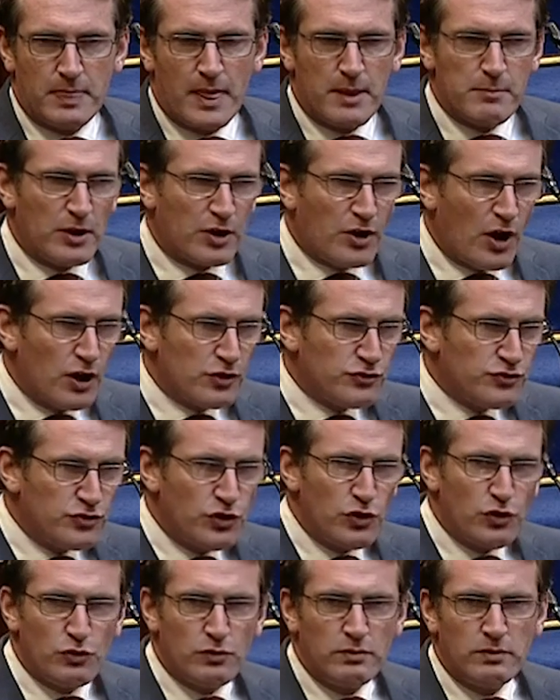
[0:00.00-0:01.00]
Because
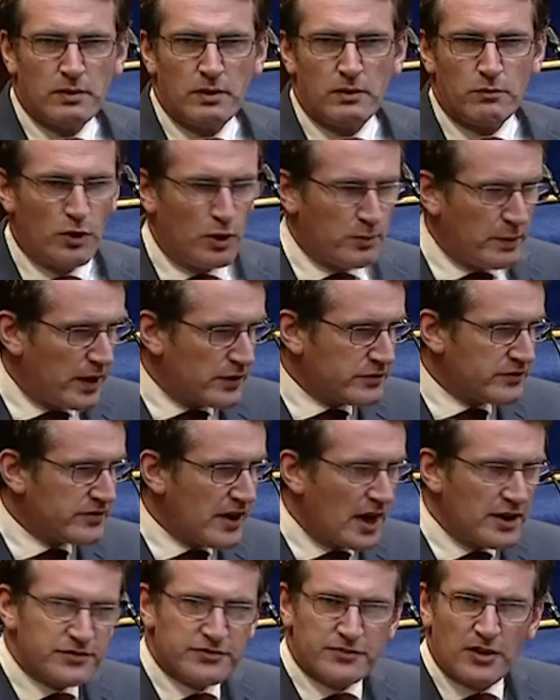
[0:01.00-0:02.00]
you will be
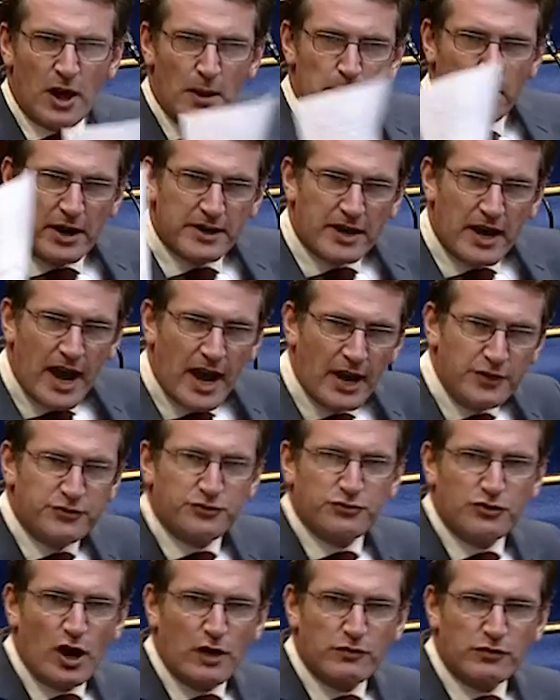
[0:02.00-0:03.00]
assessed by the
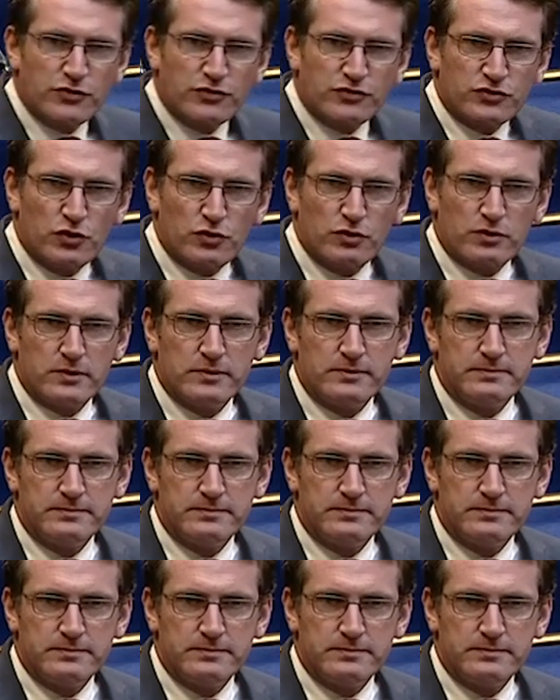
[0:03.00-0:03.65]
history of your school.